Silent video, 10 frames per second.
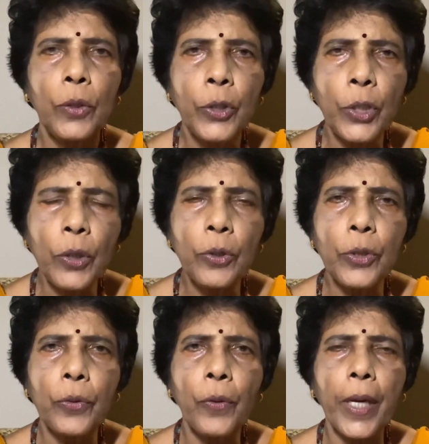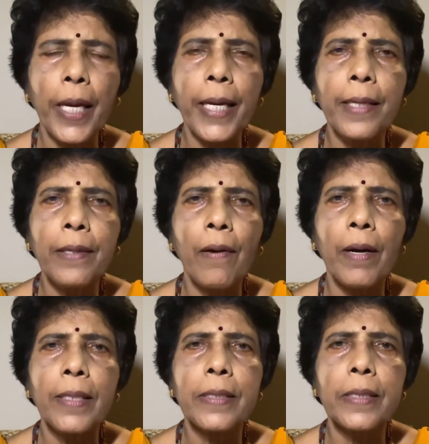Due to
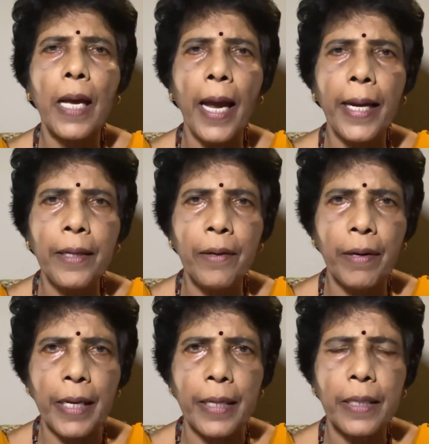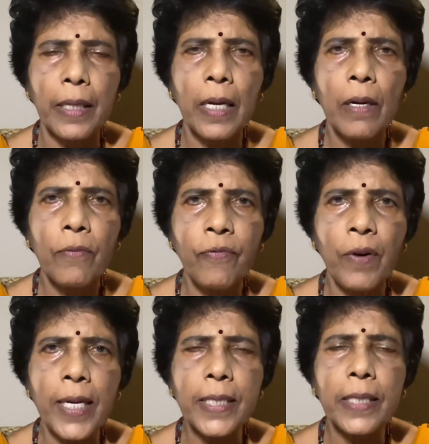ignorance and greed,
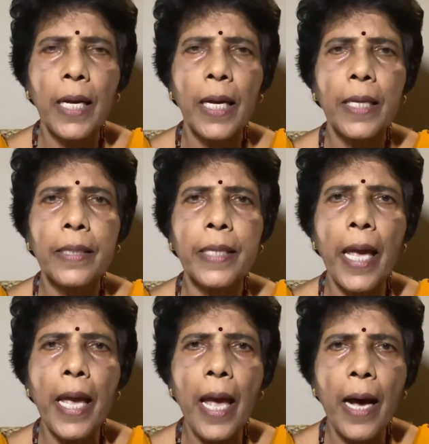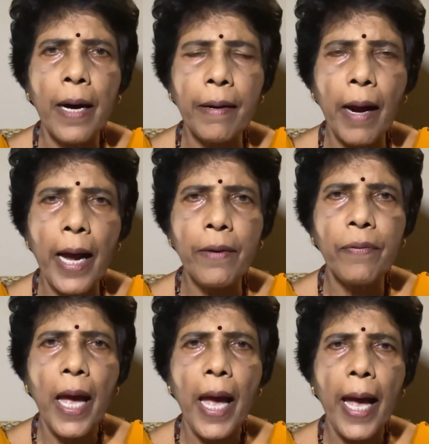first they arrive
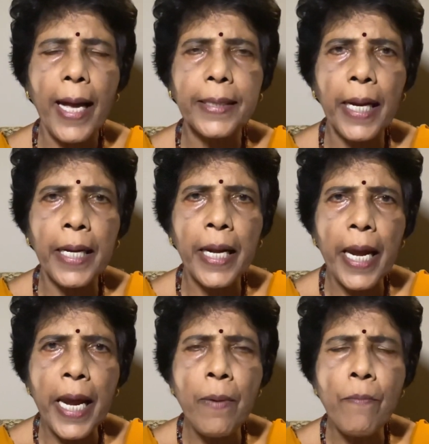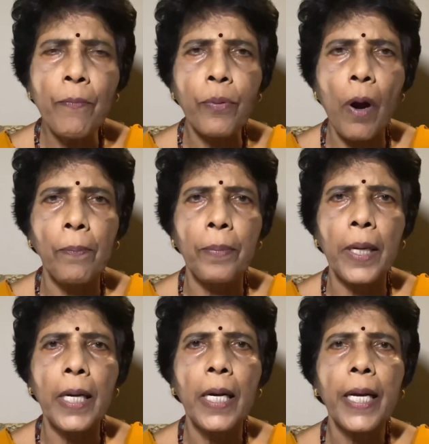at an
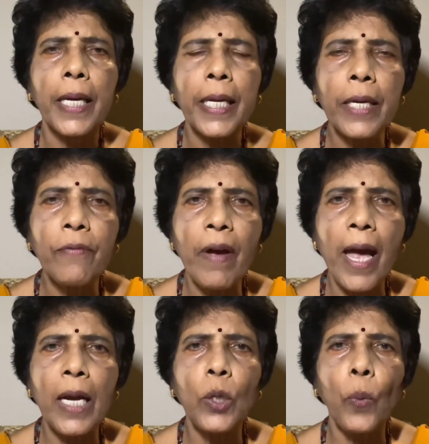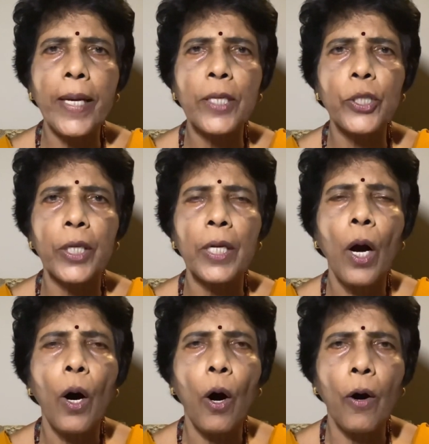improper
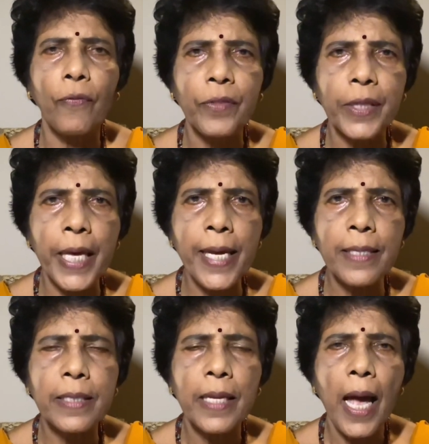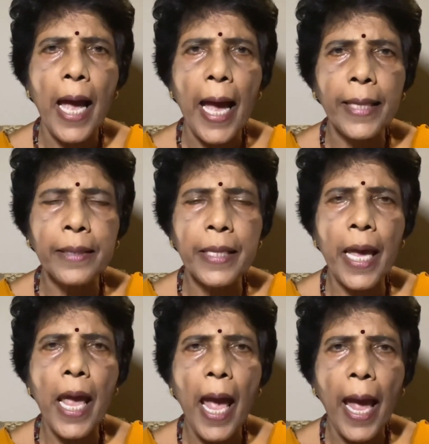evaluation of things and
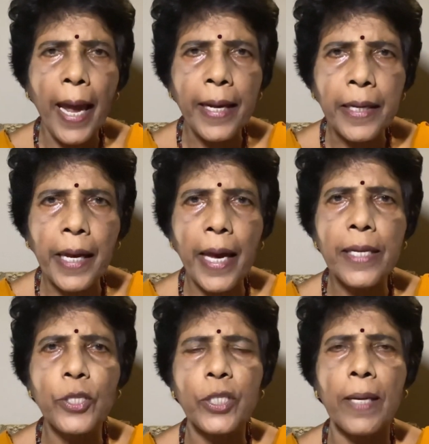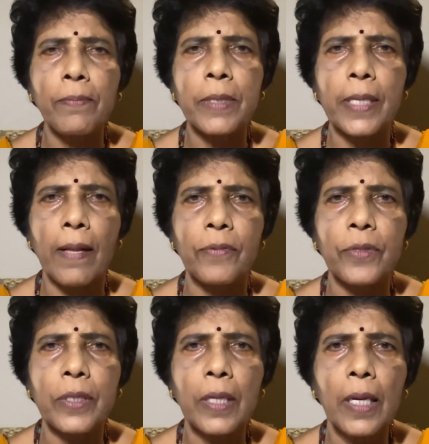they engage themselves.